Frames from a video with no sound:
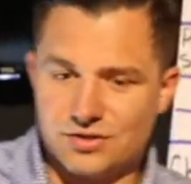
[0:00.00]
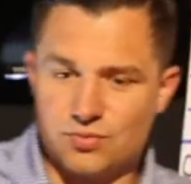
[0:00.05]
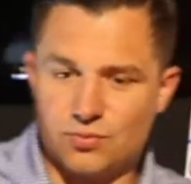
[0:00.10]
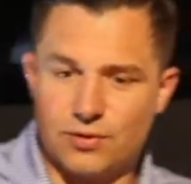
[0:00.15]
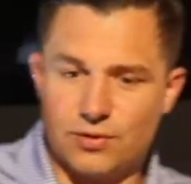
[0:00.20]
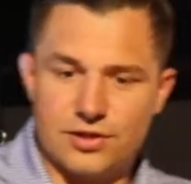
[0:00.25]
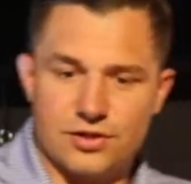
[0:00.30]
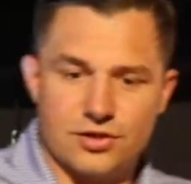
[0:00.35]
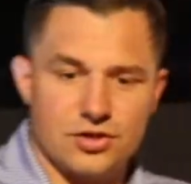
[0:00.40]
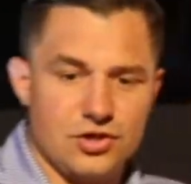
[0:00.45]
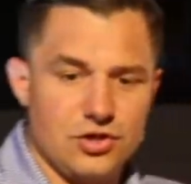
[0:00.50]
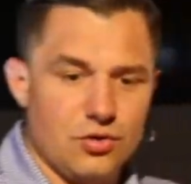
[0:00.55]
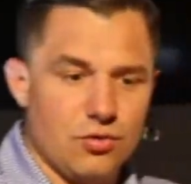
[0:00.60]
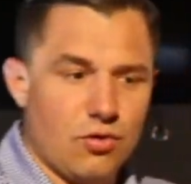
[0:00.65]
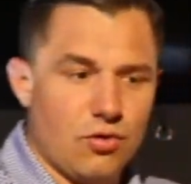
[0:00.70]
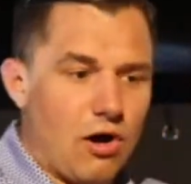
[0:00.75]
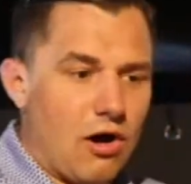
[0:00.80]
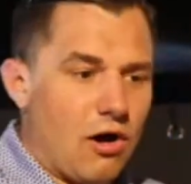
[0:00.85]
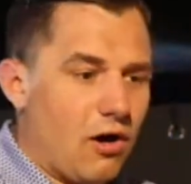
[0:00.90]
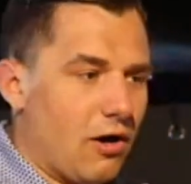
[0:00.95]
whether you
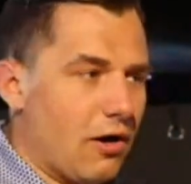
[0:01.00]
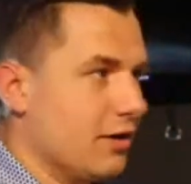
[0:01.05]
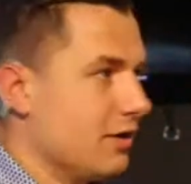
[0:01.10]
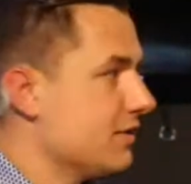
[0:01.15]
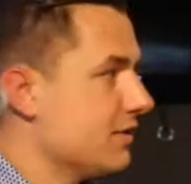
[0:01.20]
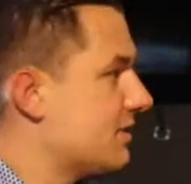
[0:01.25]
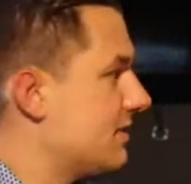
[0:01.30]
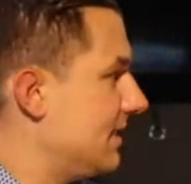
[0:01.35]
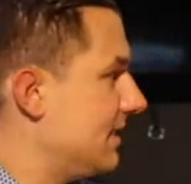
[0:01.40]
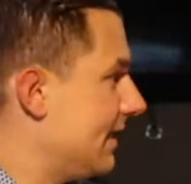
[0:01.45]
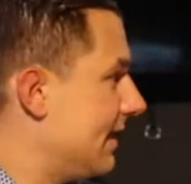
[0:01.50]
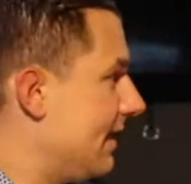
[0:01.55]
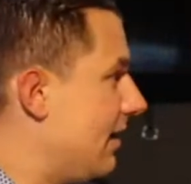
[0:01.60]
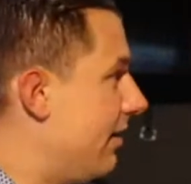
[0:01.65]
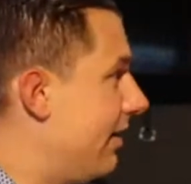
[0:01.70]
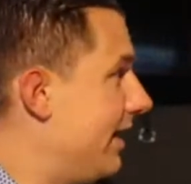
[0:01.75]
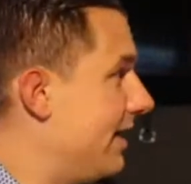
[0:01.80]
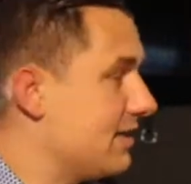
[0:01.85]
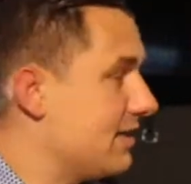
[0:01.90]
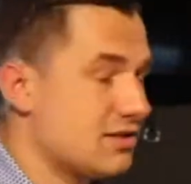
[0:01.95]
are sending out
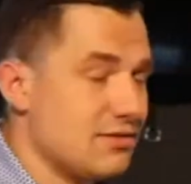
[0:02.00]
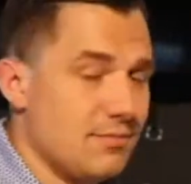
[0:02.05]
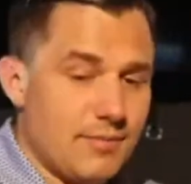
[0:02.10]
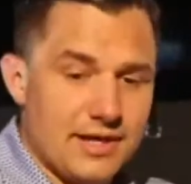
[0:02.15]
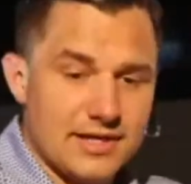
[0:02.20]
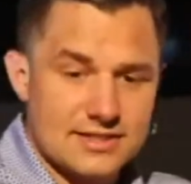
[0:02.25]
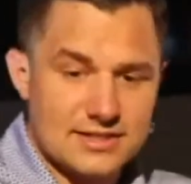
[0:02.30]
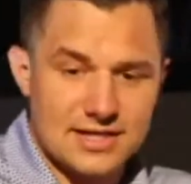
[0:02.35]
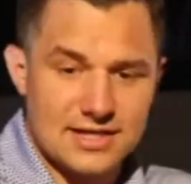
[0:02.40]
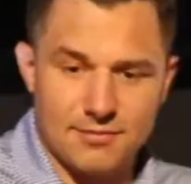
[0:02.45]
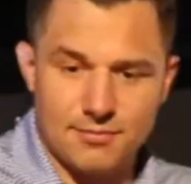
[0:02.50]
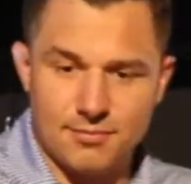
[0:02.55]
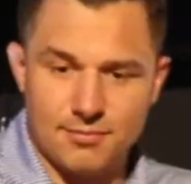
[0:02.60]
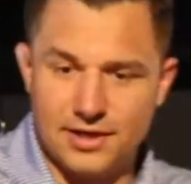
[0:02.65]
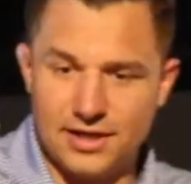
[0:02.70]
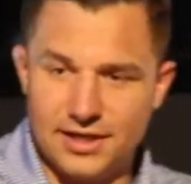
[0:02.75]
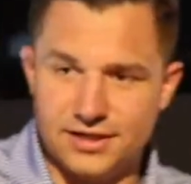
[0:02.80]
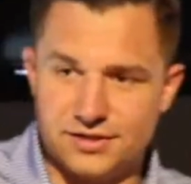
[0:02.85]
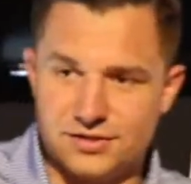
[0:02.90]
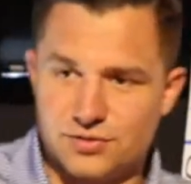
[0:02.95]
SMS
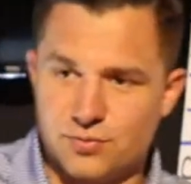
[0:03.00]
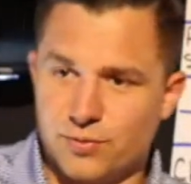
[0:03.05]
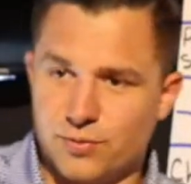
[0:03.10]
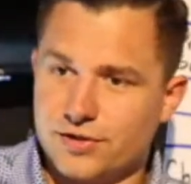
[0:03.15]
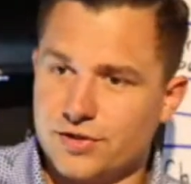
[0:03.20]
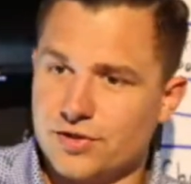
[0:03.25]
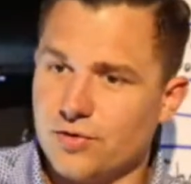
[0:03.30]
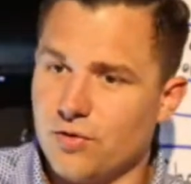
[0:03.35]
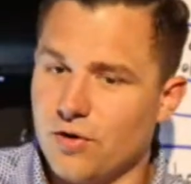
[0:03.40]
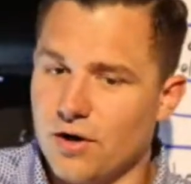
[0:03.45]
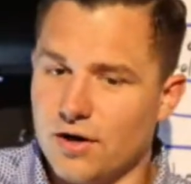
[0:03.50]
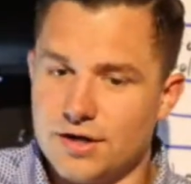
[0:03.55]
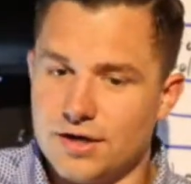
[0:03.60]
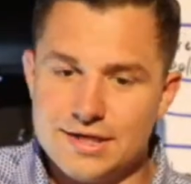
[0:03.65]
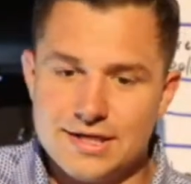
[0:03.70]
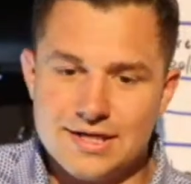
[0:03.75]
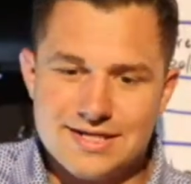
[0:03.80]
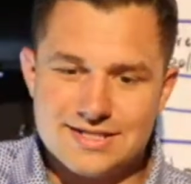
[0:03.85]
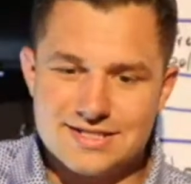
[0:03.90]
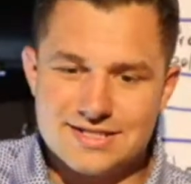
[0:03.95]
campaigns, whether you are
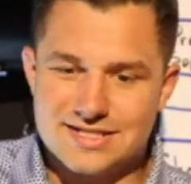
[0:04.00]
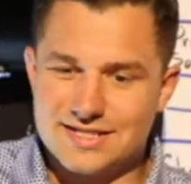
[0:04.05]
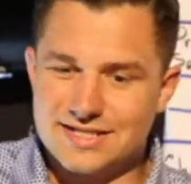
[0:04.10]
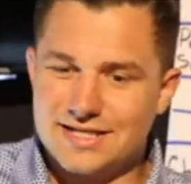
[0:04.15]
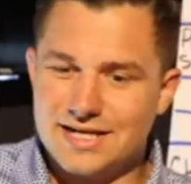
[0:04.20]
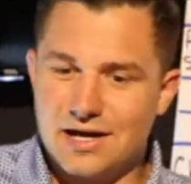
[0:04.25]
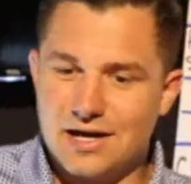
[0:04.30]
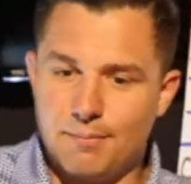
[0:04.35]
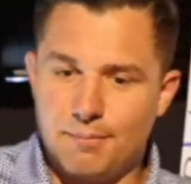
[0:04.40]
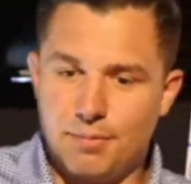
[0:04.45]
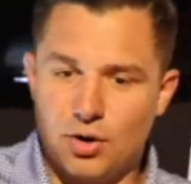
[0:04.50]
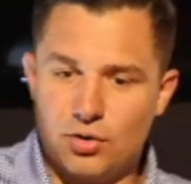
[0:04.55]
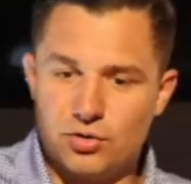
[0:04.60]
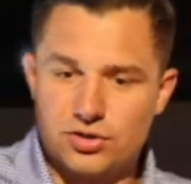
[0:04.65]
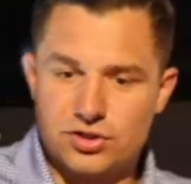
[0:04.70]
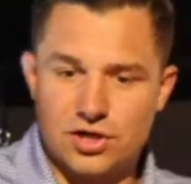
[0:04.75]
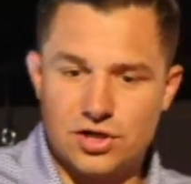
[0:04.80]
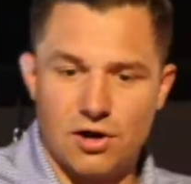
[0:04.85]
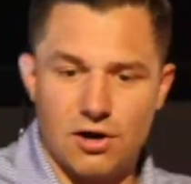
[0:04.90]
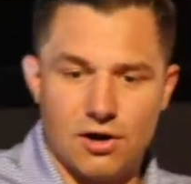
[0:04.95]
sending out
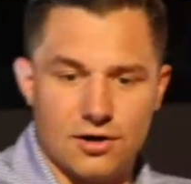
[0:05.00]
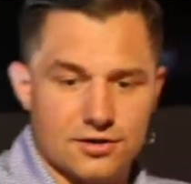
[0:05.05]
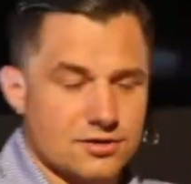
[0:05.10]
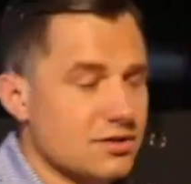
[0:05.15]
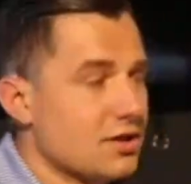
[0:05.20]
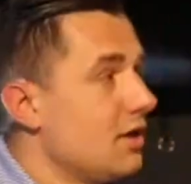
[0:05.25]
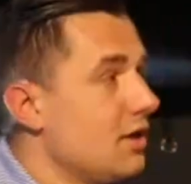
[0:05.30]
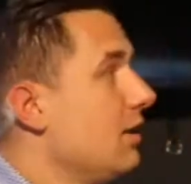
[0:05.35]
postcards,